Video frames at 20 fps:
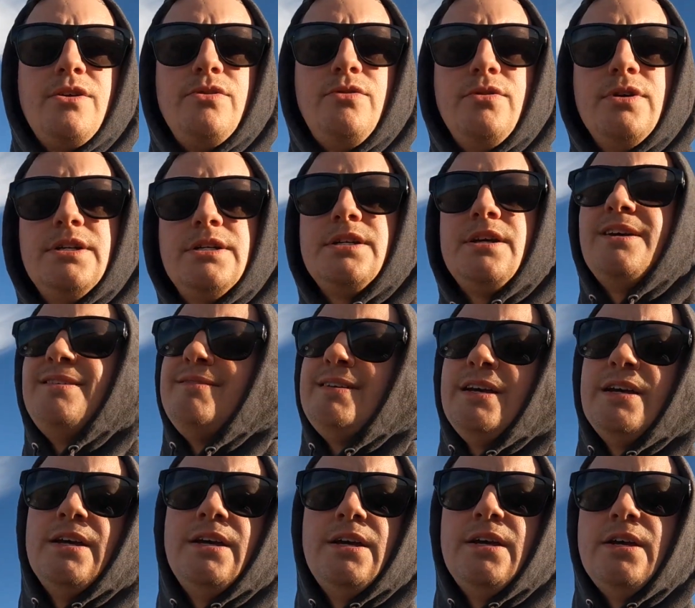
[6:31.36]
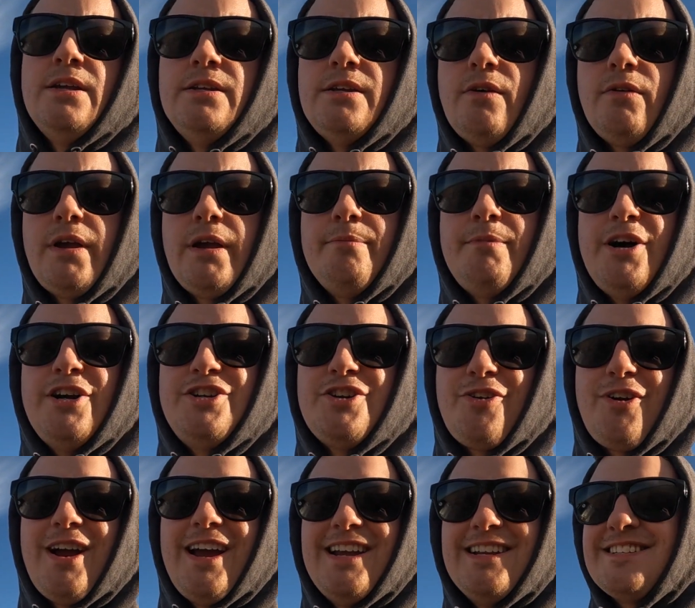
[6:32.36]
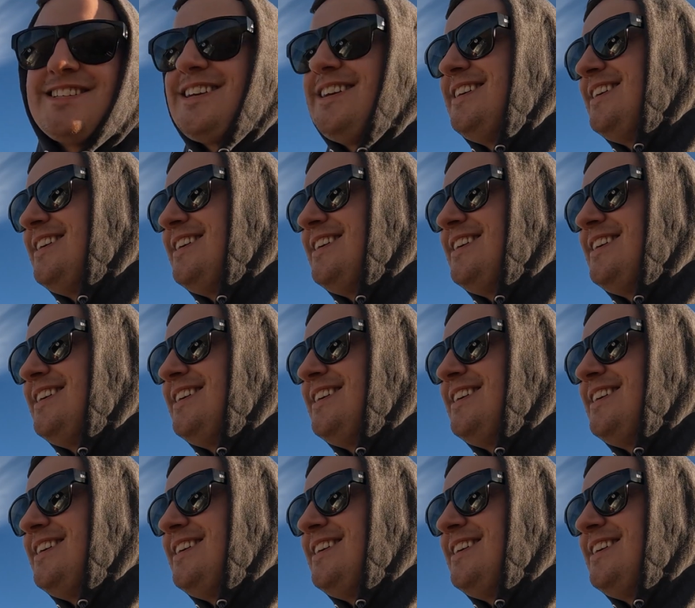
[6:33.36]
noise, don't get mud terrains.